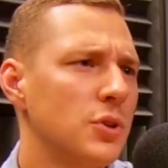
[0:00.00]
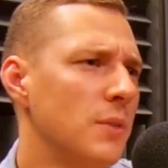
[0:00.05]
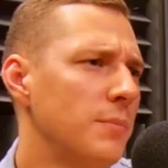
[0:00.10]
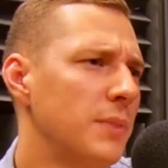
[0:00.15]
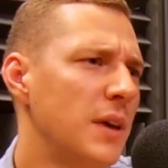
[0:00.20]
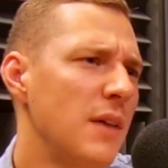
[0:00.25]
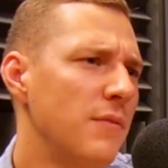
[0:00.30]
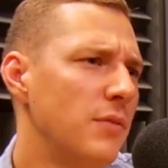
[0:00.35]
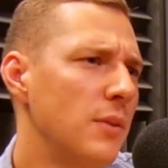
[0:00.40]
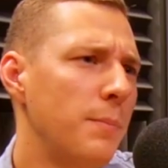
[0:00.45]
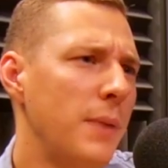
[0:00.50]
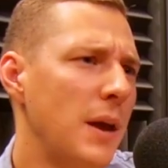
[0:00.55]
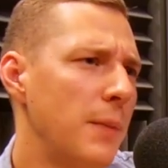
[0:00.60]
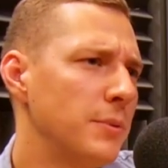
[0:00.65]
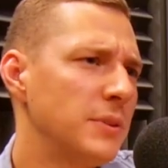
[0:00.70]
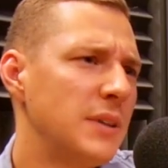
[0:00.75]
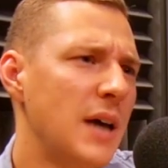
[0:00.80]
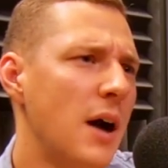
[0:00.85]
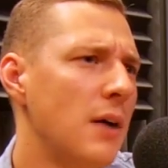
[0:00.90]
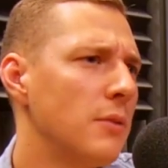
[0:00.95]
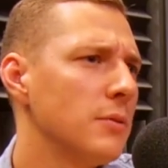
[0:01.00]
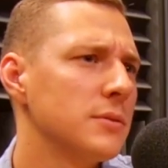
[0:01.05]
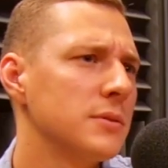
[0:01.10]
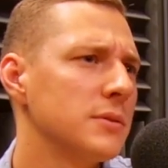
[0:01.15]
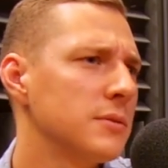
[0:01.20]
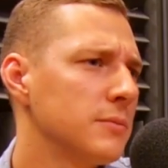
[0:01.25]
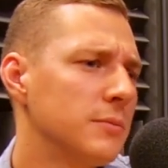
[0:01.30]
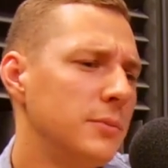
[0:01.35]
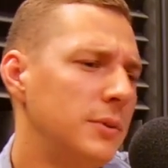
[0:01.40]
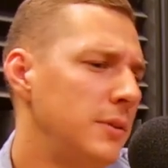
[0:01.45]
Trump gave them paper towels.
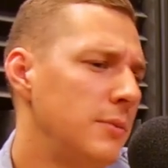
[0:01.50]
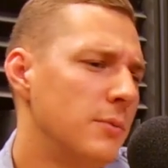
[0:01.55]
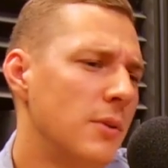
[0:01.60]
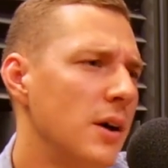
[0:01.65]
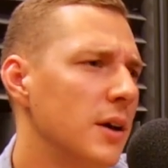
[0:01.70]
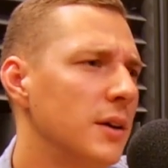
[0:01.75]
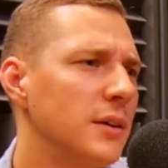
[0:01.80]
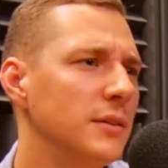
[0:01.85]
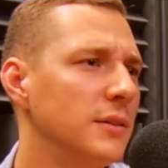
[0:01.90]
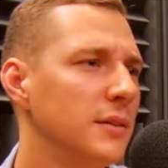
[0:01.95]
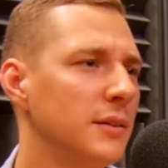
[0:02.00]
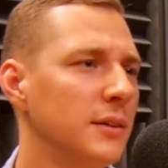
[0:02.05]
What do you want?